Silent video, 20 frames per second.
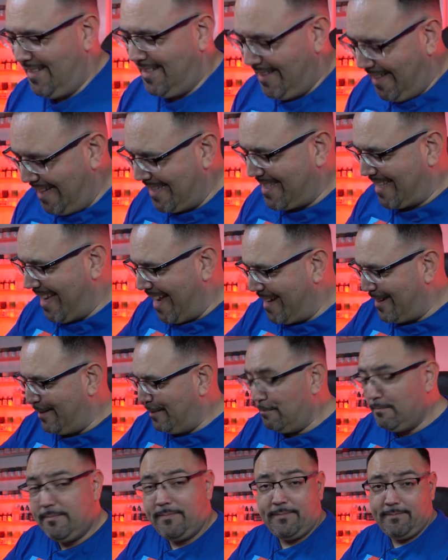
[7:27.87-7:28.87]
Let's get
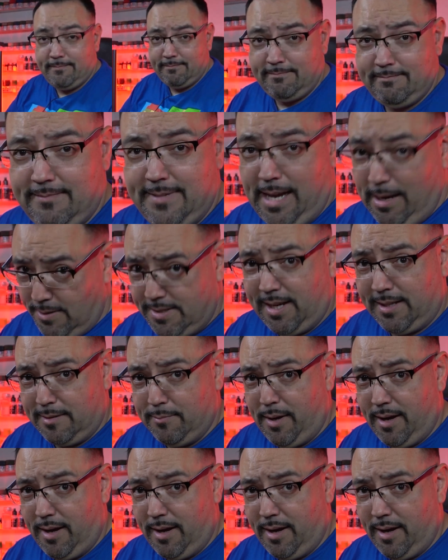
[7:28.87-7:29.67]
him outside the